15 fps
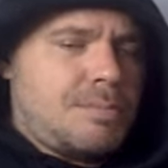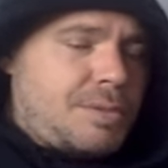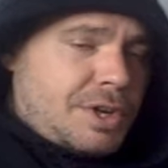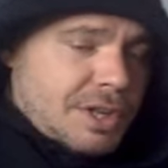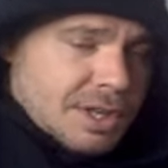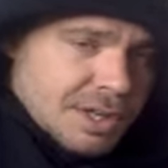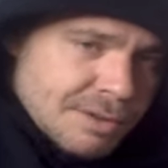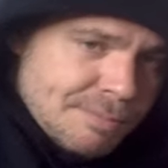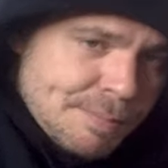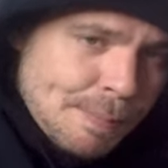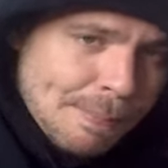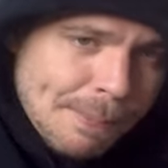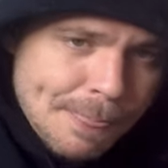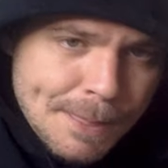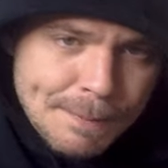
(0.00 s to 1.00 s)
but yeah.
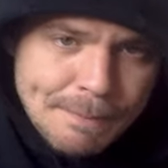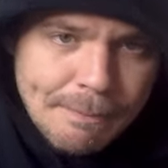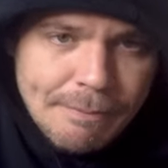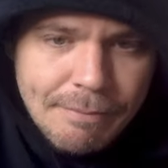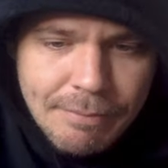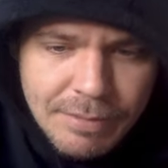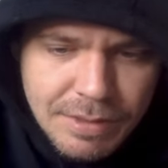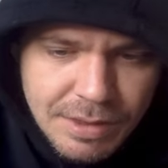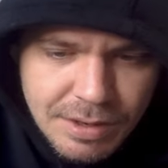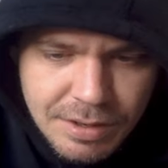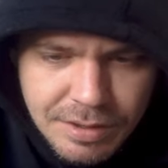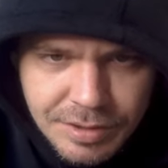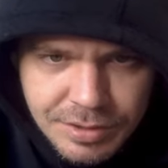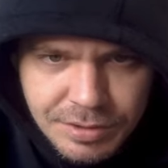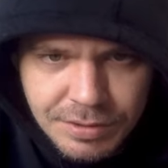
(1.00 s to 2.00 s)

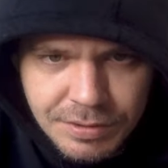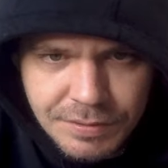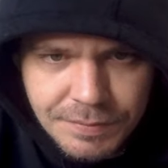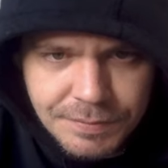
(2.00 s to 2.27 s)
Let's go.